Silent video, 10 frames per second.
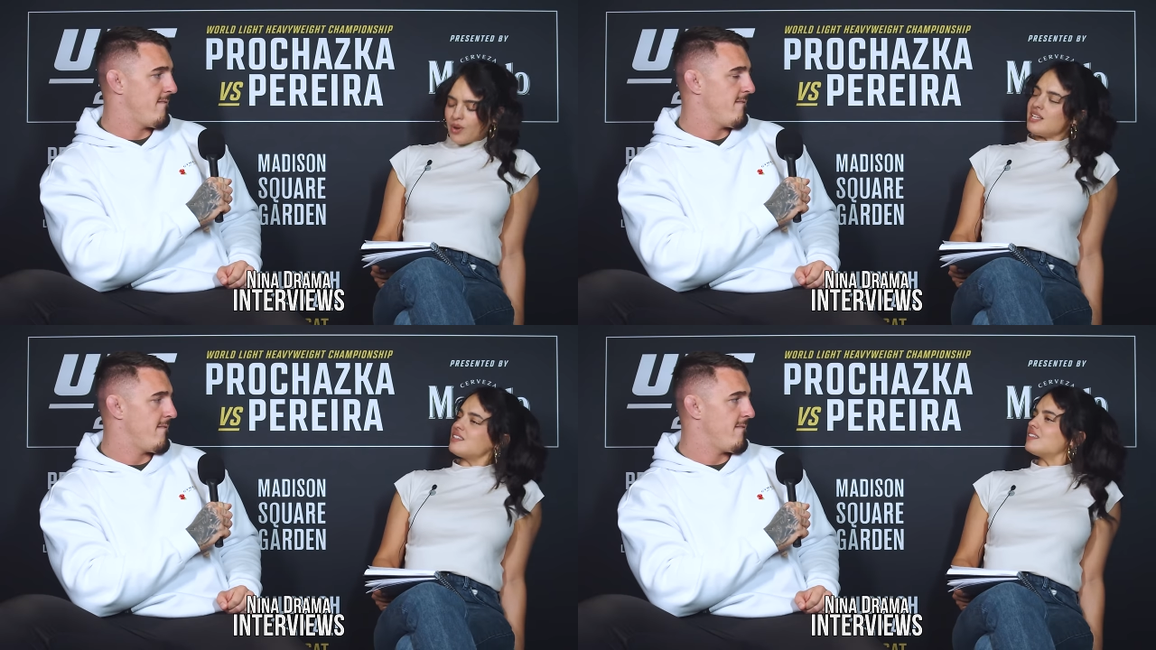
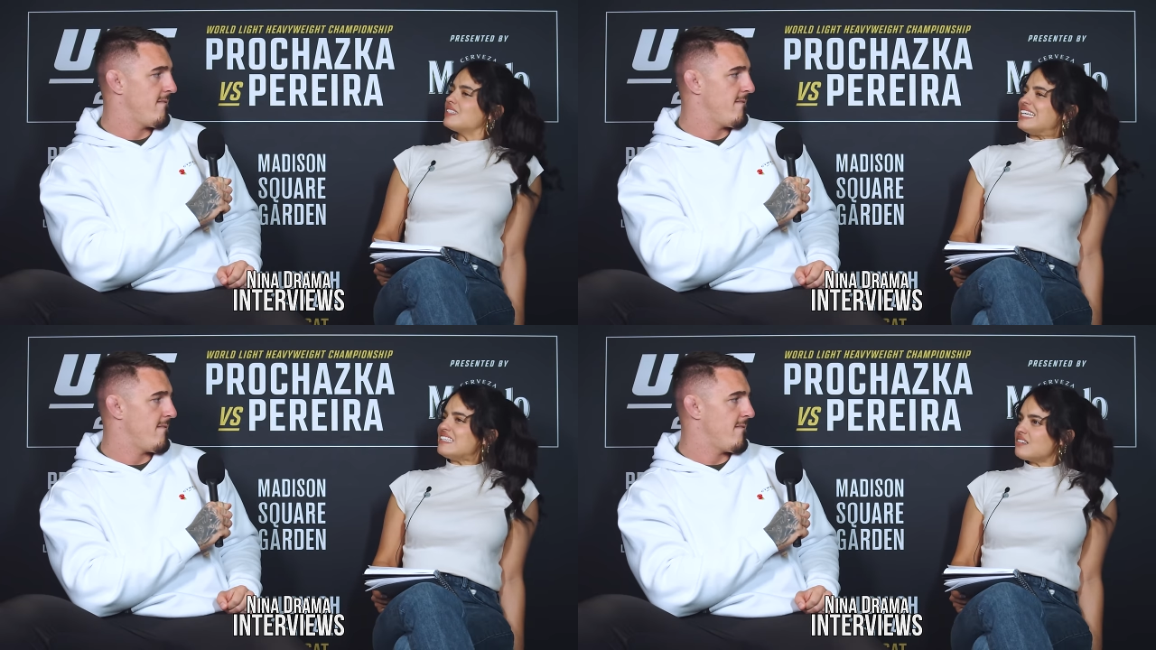Speaker 1: What is the
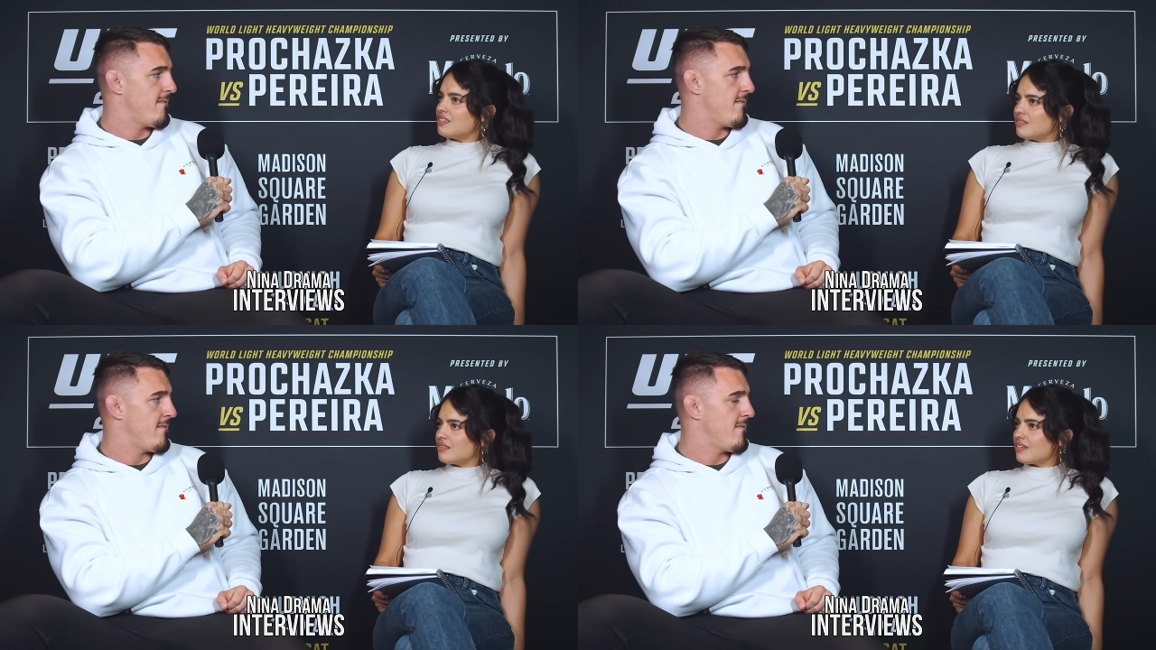
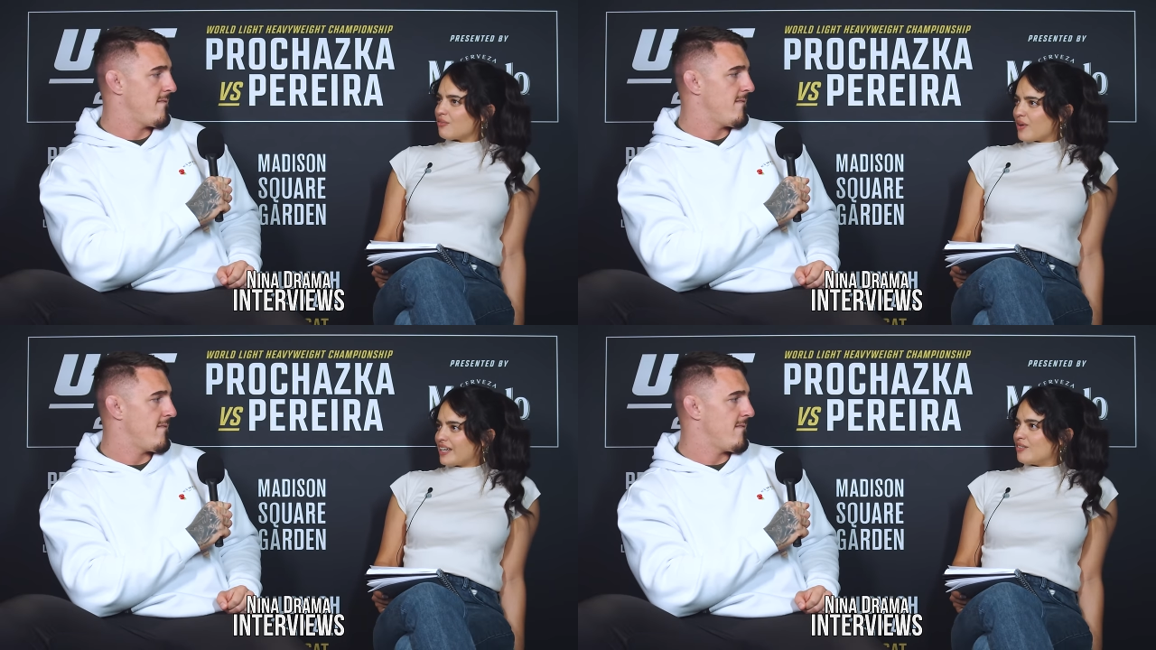least
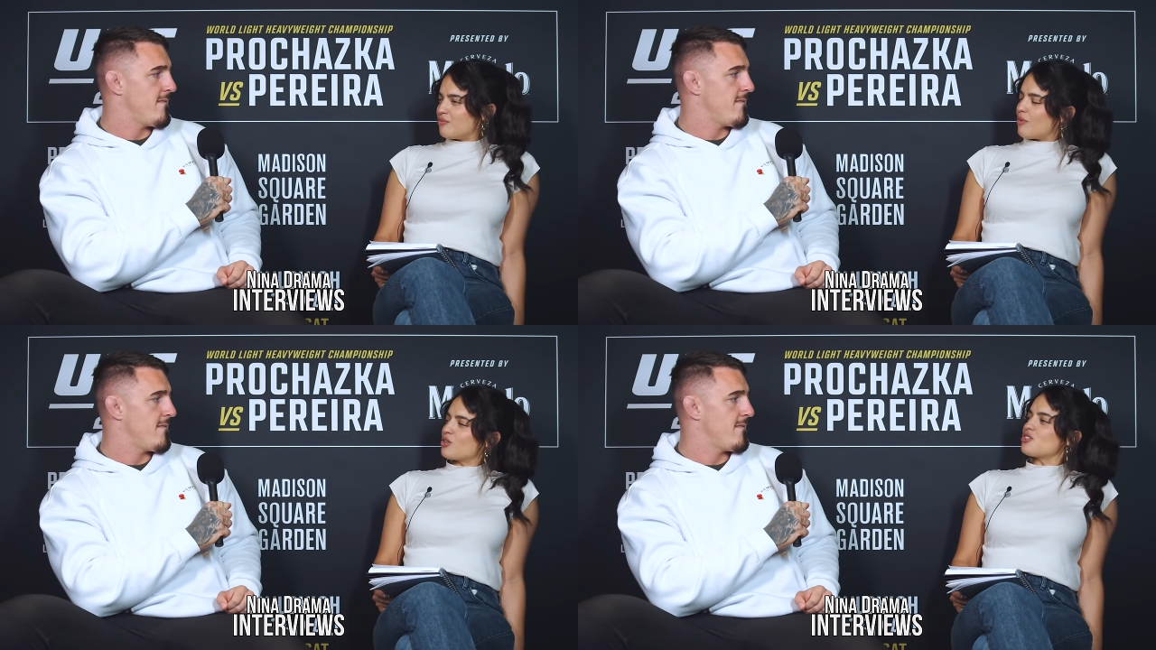
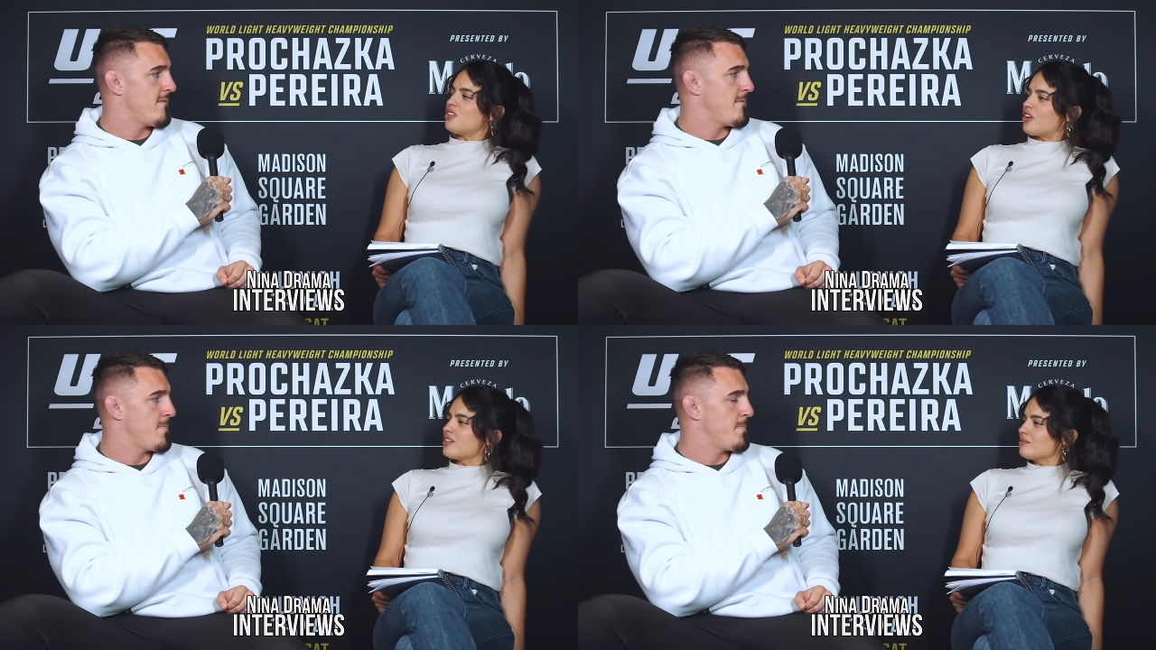effective
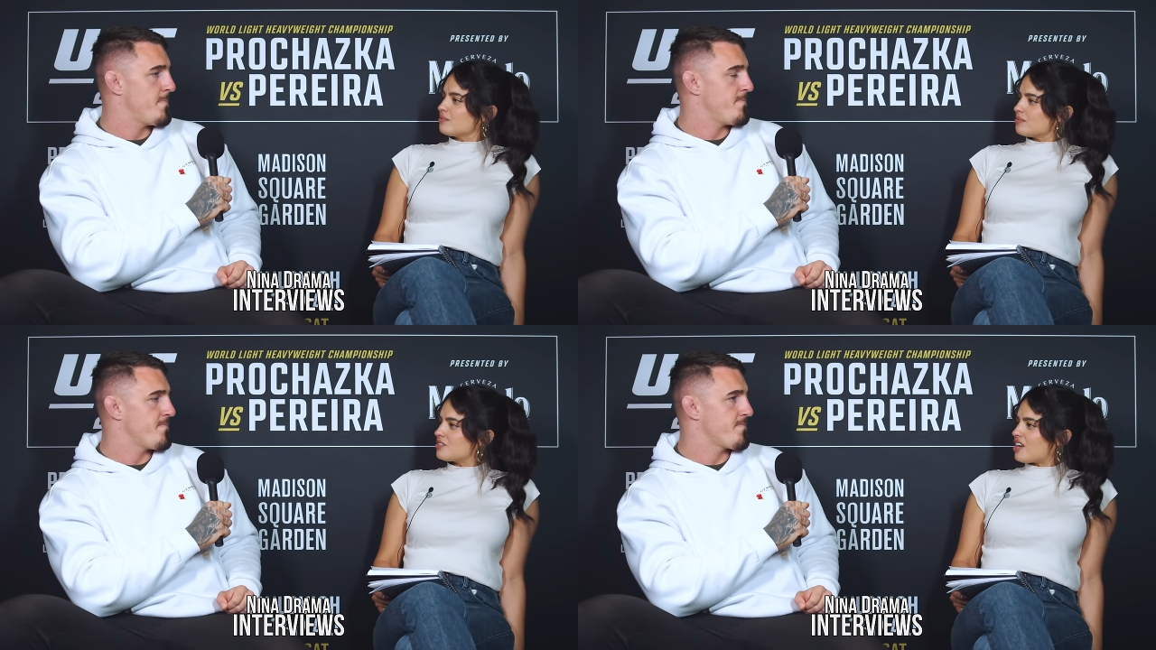martial art
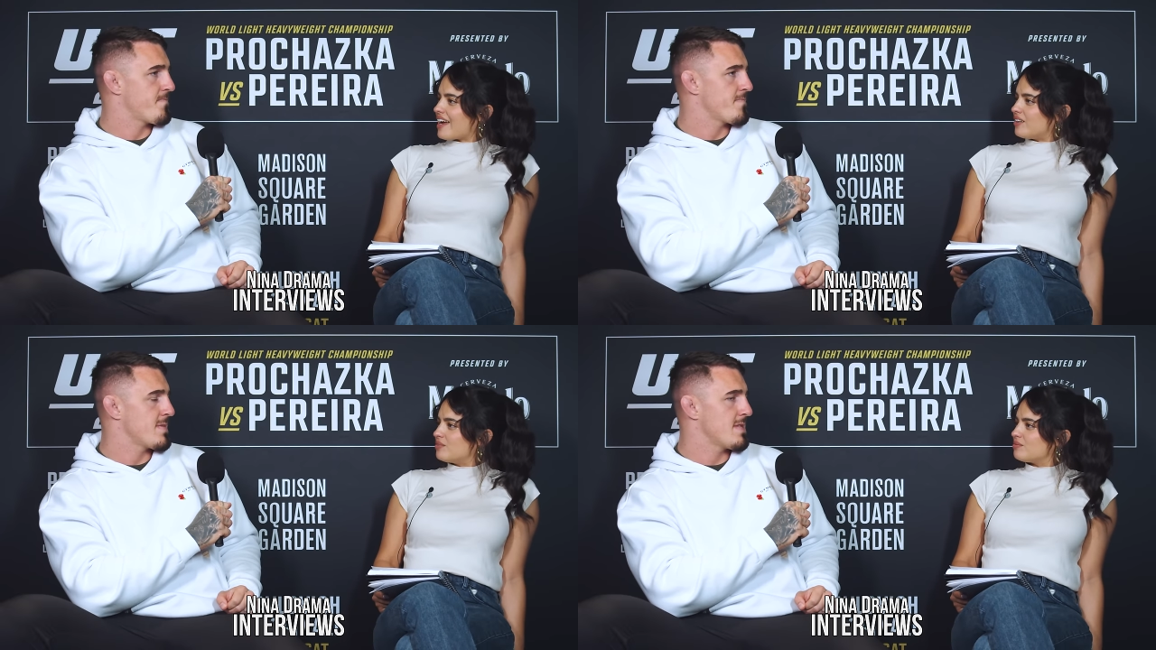
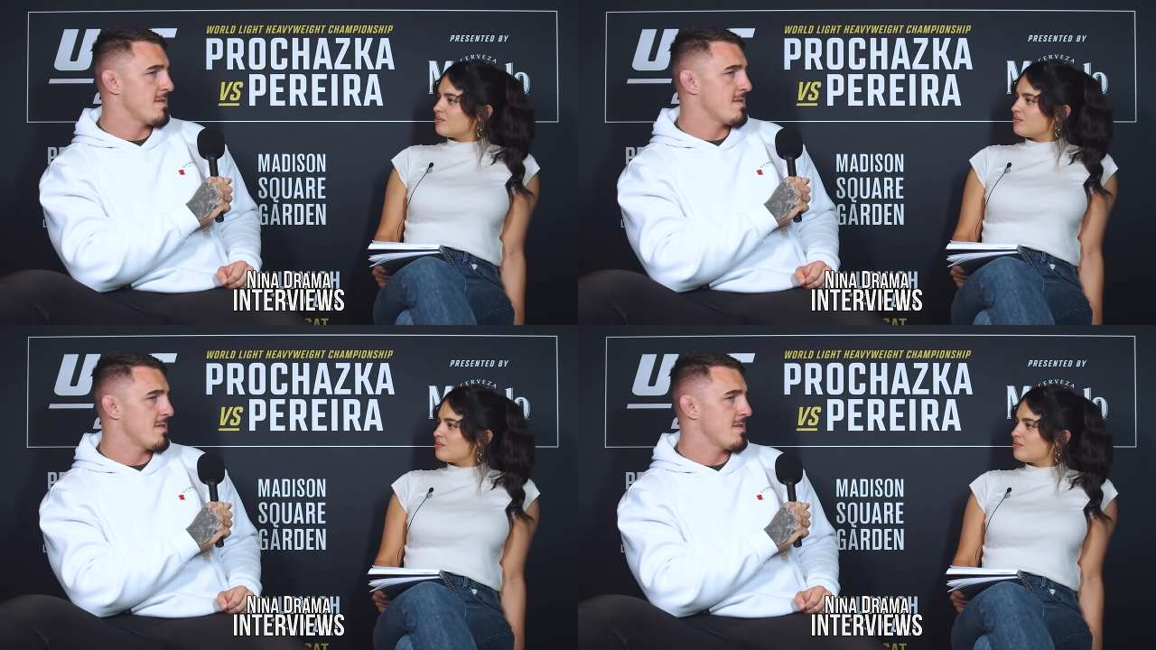style?